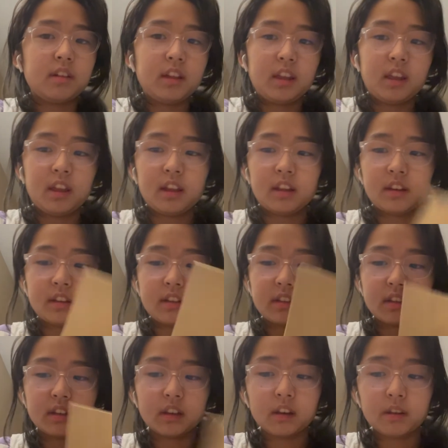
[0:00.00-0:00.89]
and
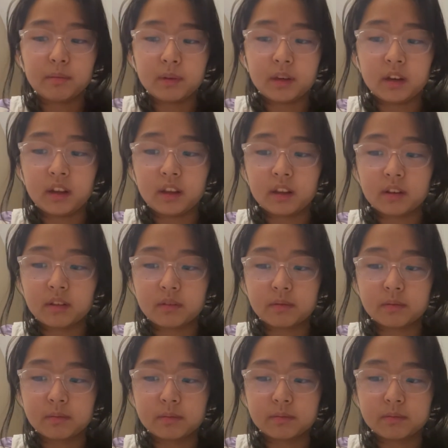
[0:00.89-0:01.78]
limiting
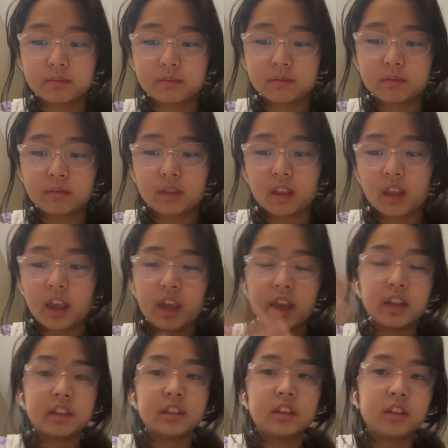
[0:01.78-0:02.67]

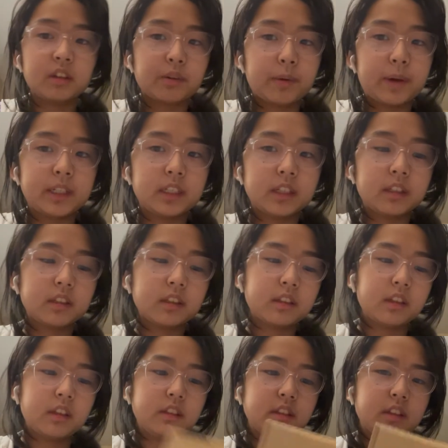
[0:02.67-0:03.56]
and equations.
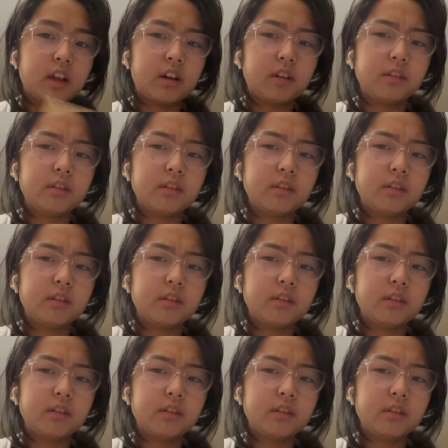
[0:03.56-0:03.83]
So